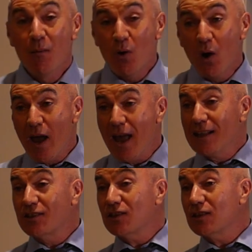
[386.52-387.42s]
But
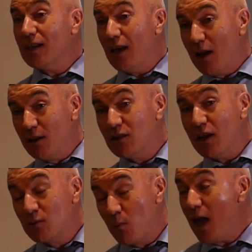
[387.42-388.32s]

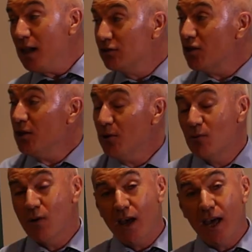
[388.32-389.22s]
it's well
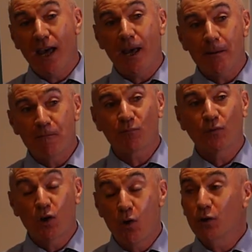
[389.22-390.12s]
due,
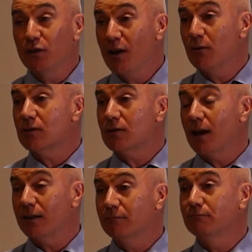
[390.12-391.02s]
good news,
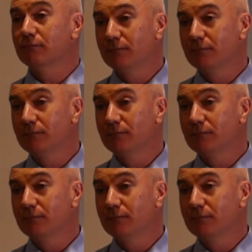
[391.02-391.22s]
and